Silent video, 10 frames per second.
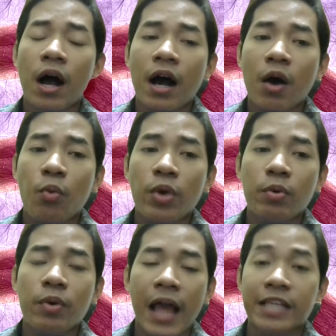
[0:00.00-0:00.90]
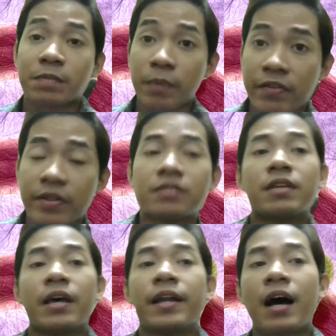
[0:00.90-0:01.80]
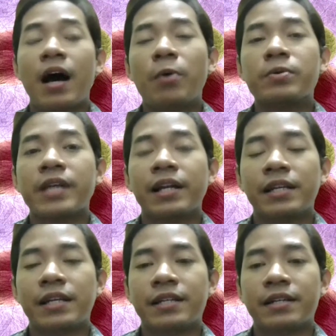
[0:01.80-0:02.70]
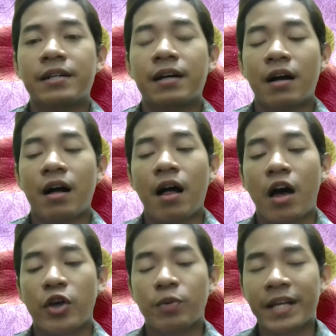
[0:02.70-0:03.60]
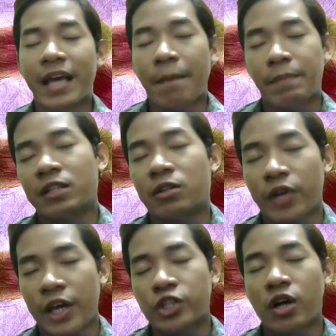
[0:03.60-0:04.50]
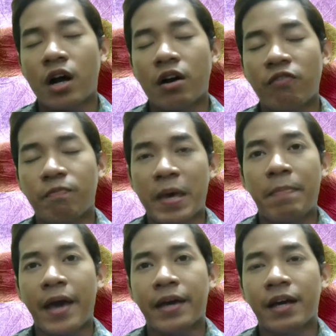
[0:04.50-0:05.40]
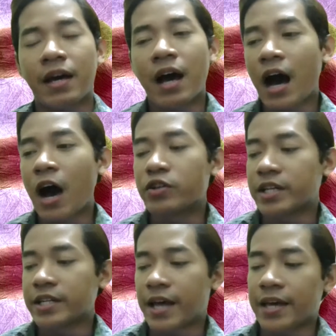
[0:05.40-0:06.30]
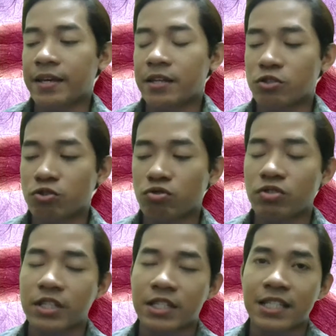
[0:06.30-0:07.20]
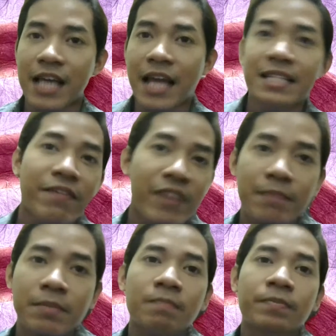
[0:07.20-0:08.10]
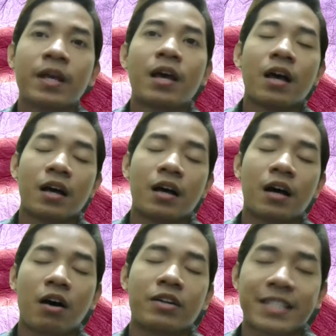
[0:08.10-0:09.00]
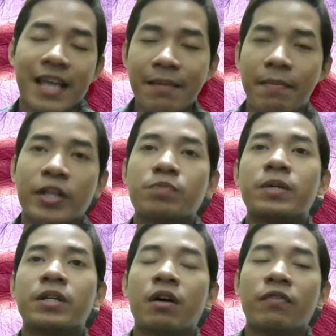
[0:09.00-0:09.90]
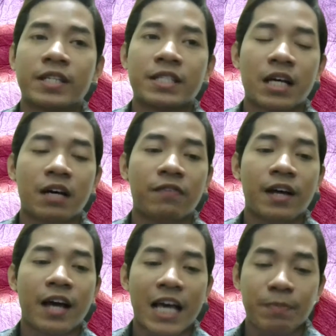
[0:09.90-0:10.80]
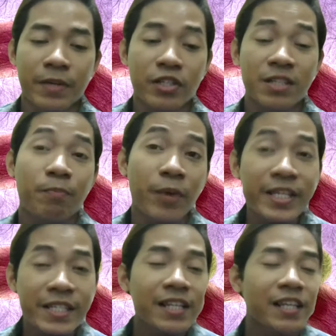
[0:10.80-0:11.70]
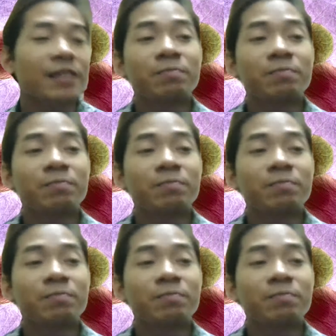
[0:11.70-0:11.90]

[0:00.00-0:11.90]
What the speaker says: we will experience and how exactly the human capital HR of Maybank, how they do the talent development, or talent management of the staff. Especially surprisingly,